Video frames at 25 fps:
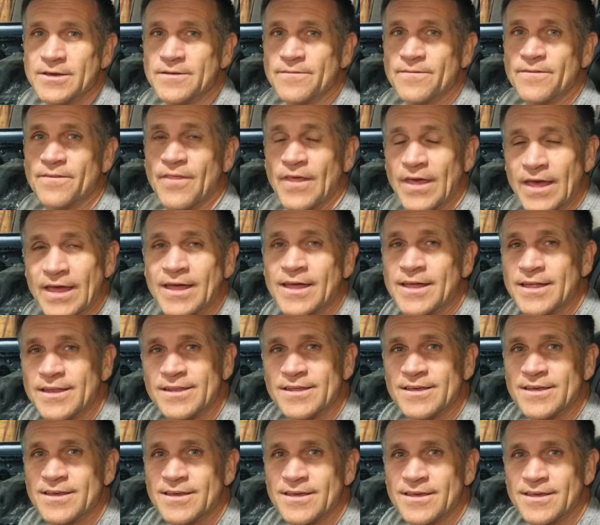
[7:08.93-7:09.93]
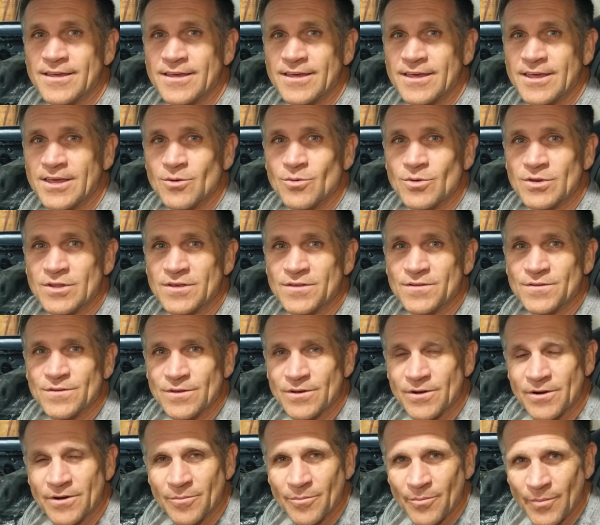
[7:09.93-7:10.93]
then he would
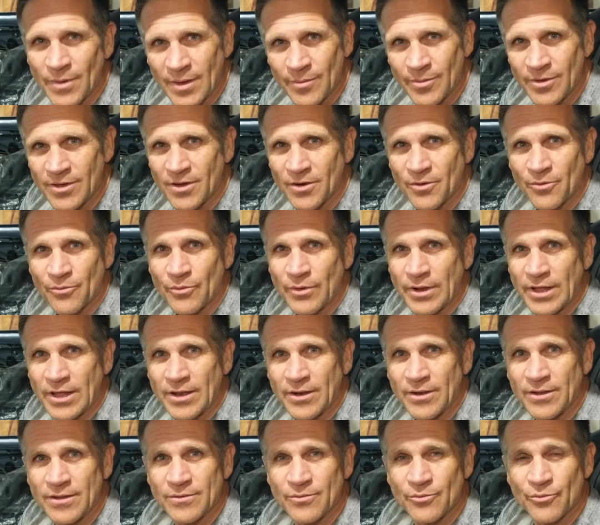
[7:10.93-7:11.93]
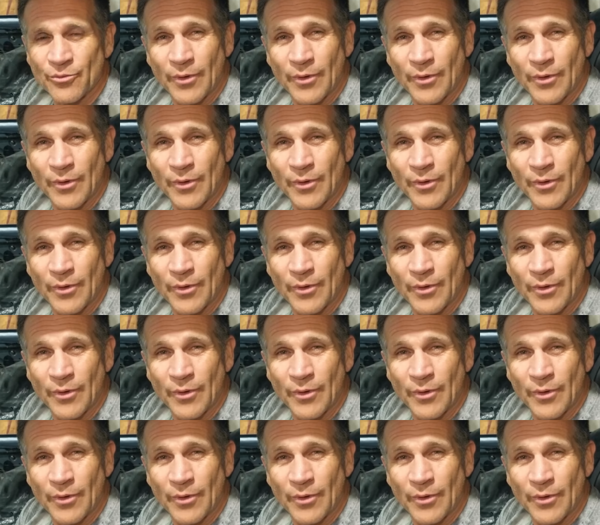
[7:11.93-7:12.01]
consider maybe a red